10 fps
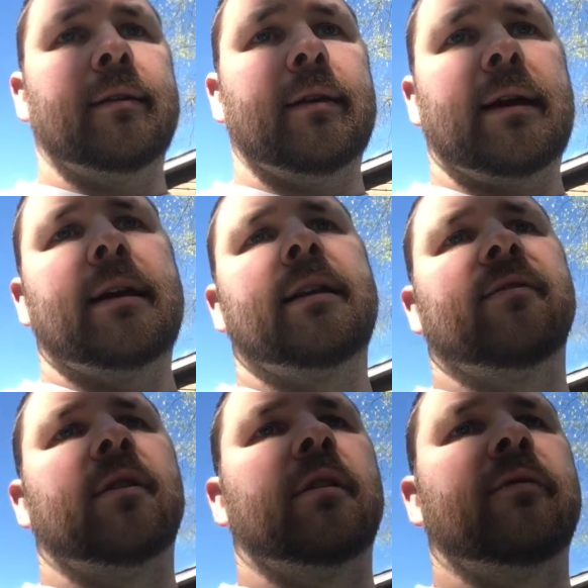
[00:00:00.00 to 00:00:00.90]
I
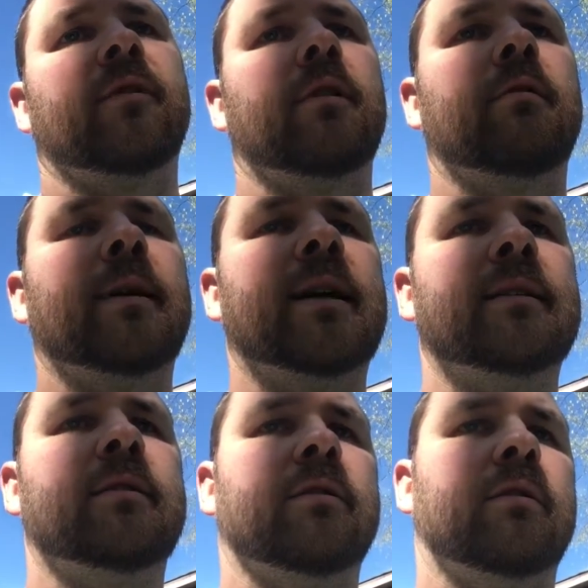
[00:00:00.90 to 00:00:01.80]
never heard of varroa
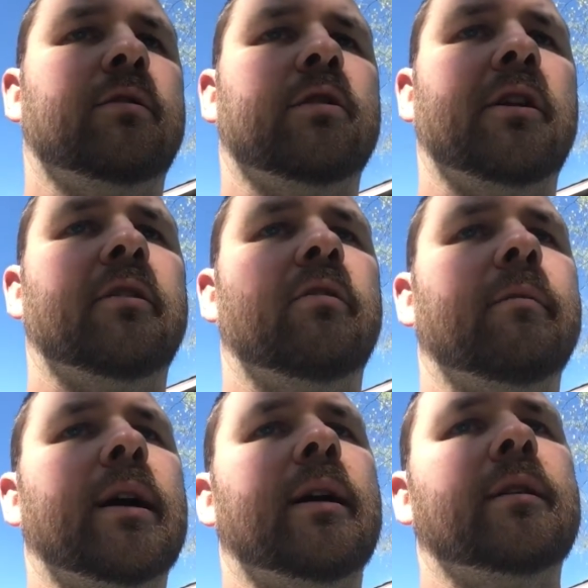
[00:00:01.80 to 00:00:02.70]
mites or tracheal
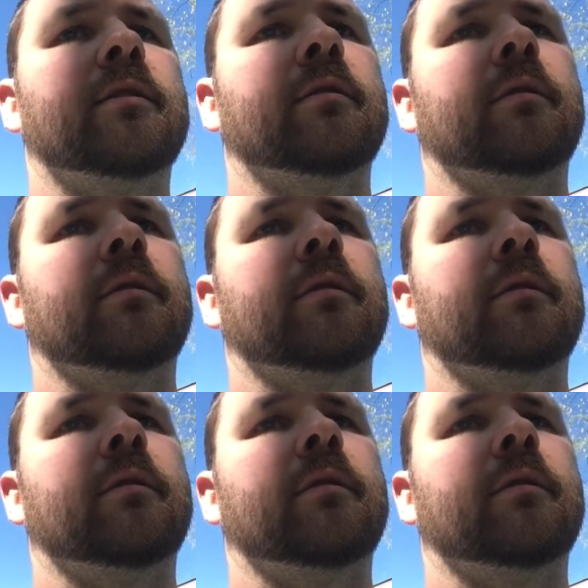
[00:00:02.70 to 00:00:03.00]
mites